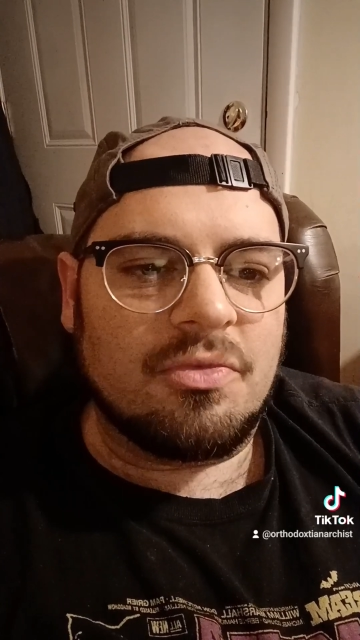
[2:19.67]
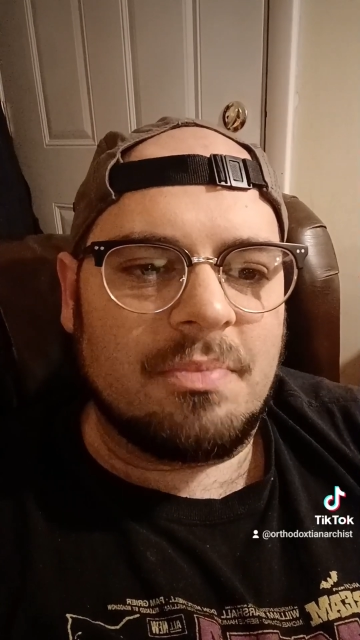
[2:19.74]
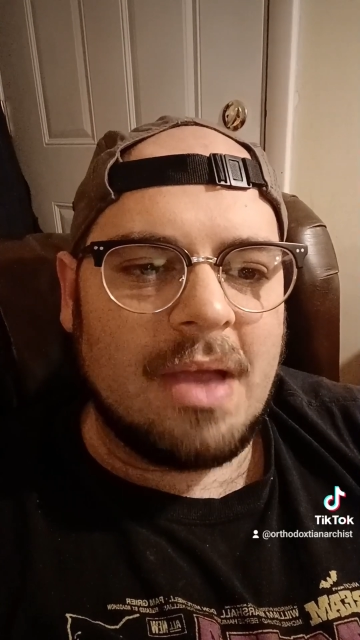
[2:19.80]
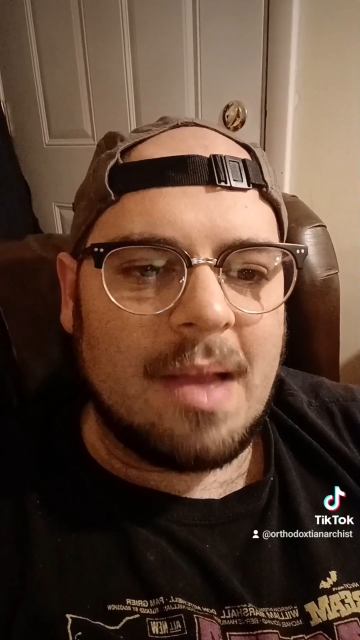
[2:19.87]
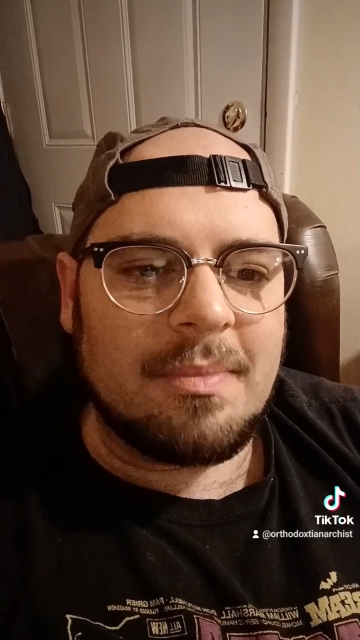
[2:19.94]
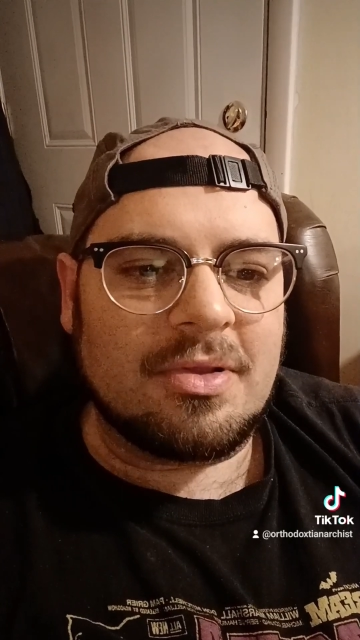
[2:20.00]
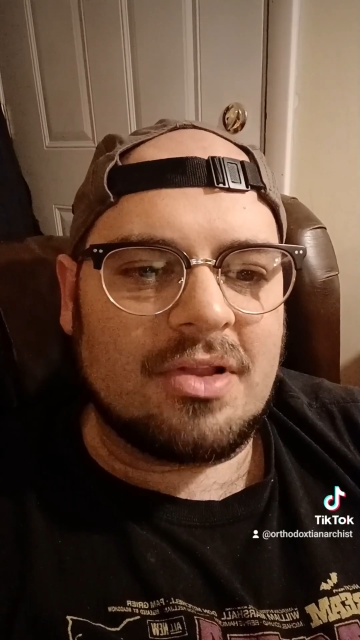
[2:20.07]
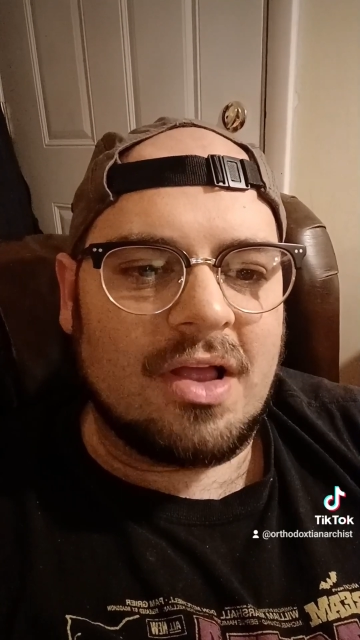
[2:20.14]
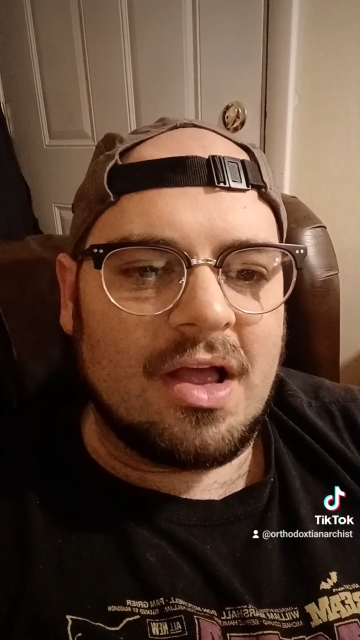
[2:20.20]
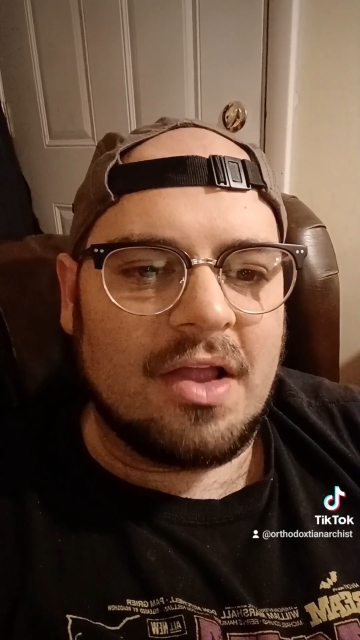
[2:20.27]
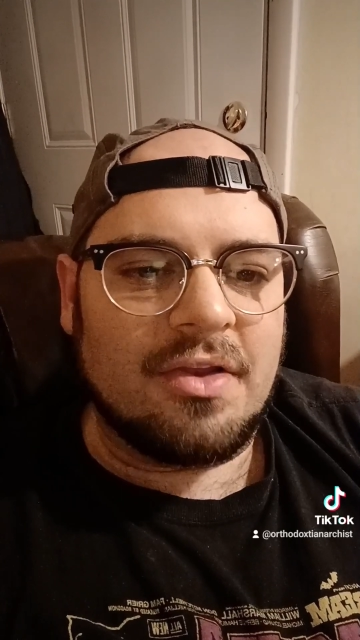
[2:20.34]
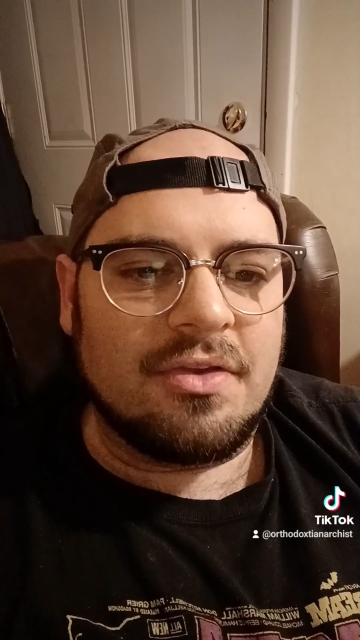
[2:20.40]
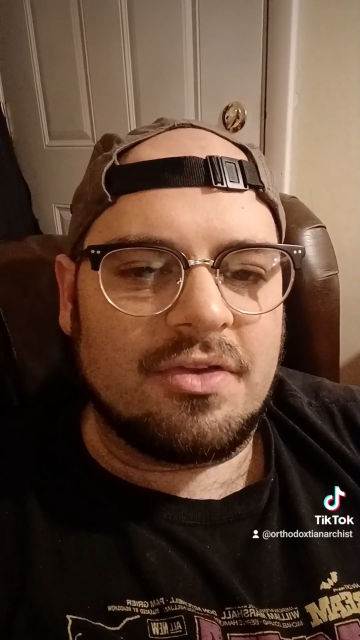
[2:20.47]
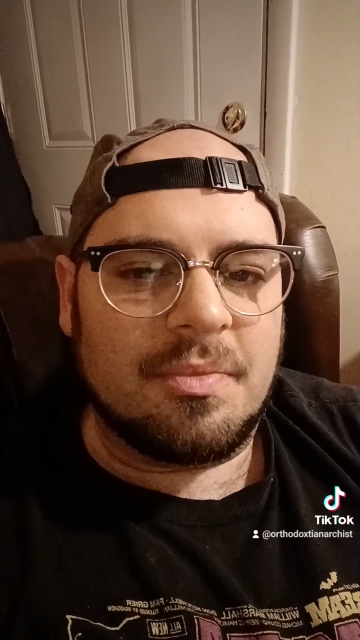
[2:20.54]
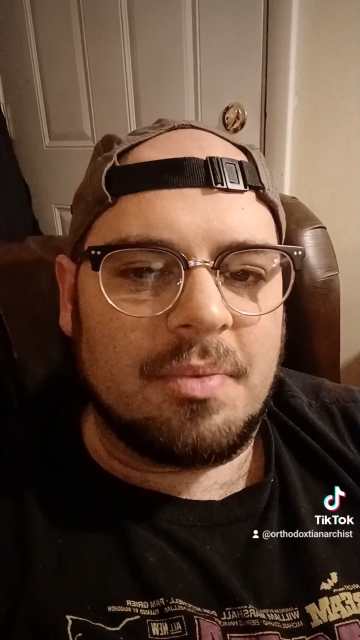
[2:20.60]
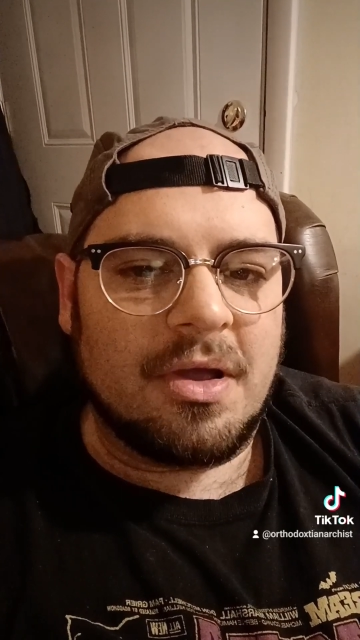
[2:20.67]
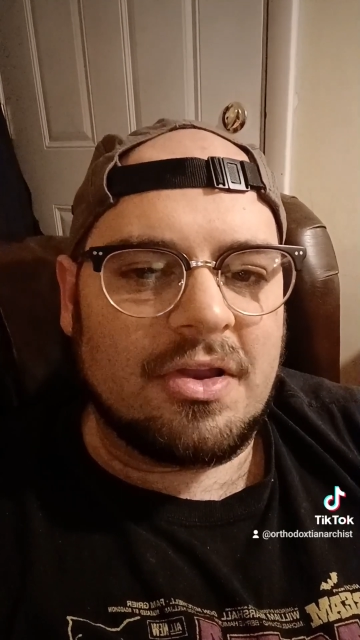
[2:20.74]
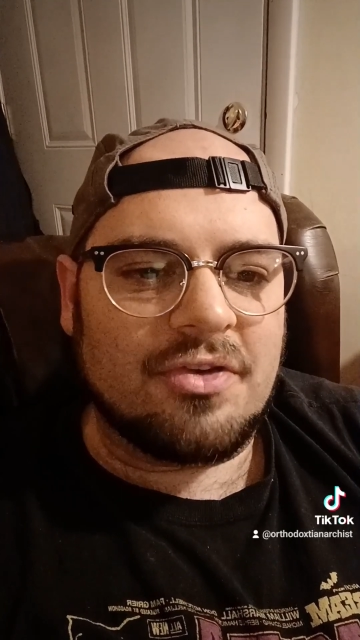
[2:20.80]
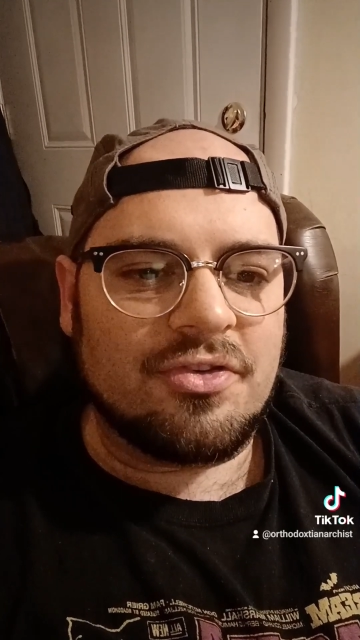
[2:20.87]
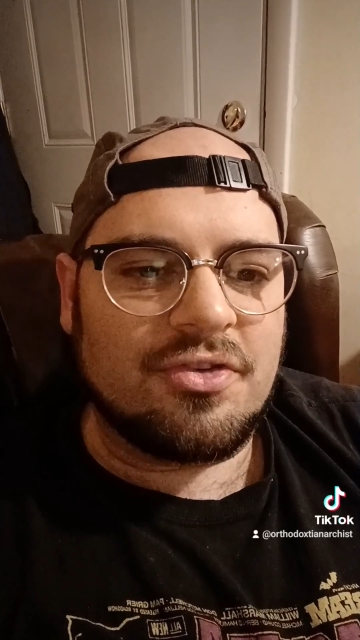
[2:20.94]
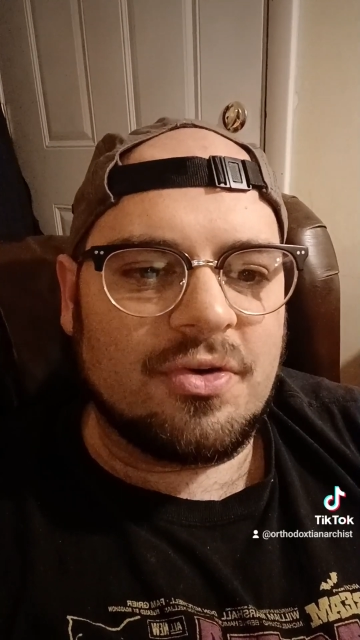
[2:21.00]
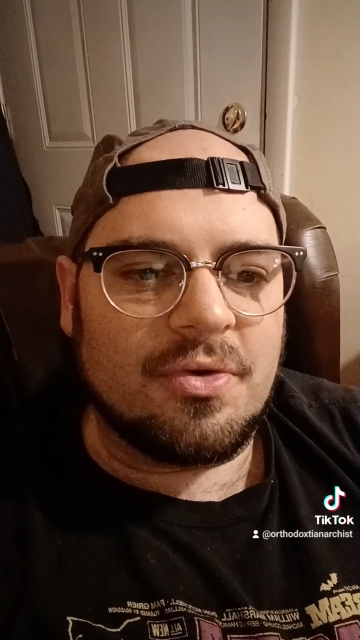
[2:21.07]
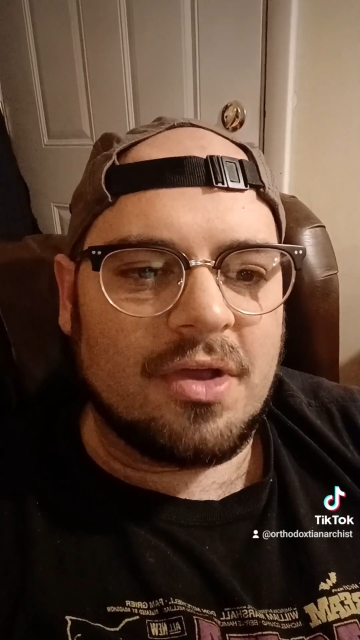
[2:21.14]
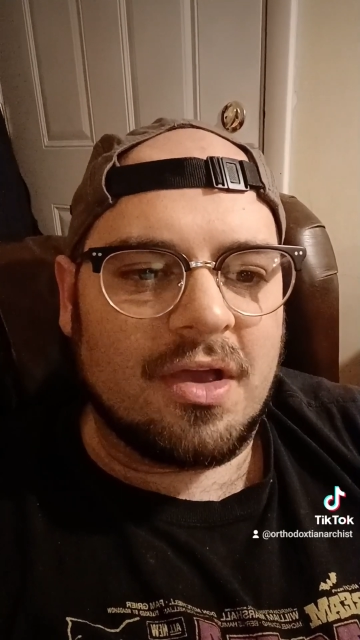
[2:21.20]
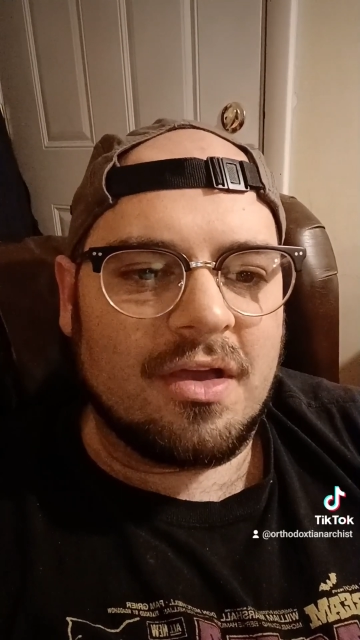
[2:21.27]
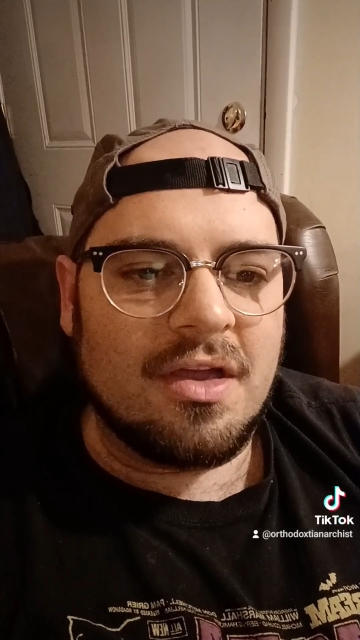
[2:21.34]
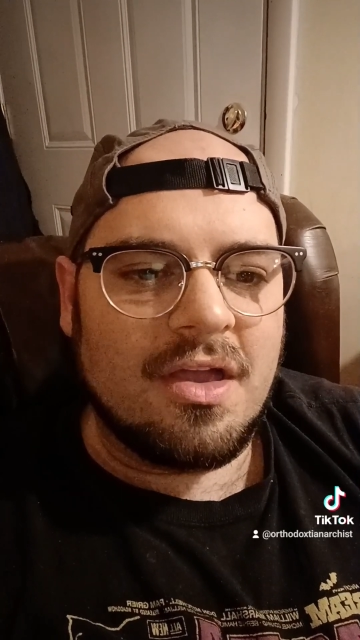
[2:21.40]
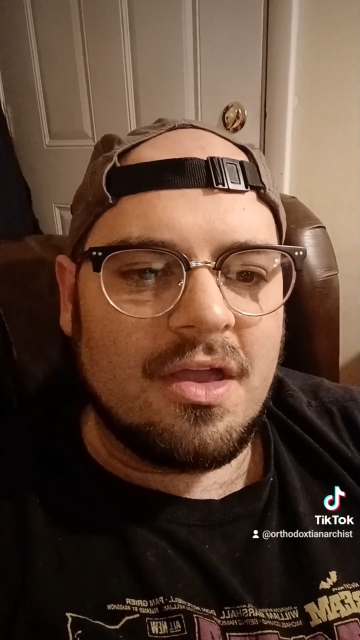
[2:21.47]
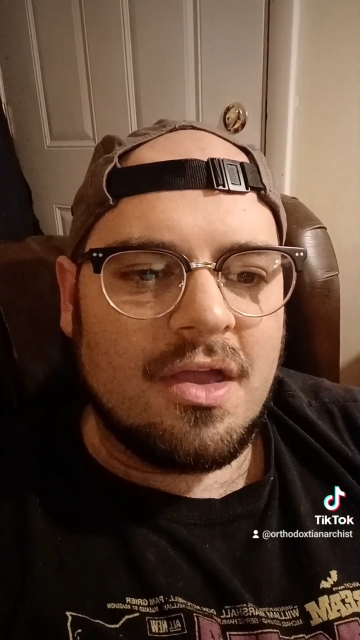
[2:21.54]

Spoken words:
Babylon to punish Judah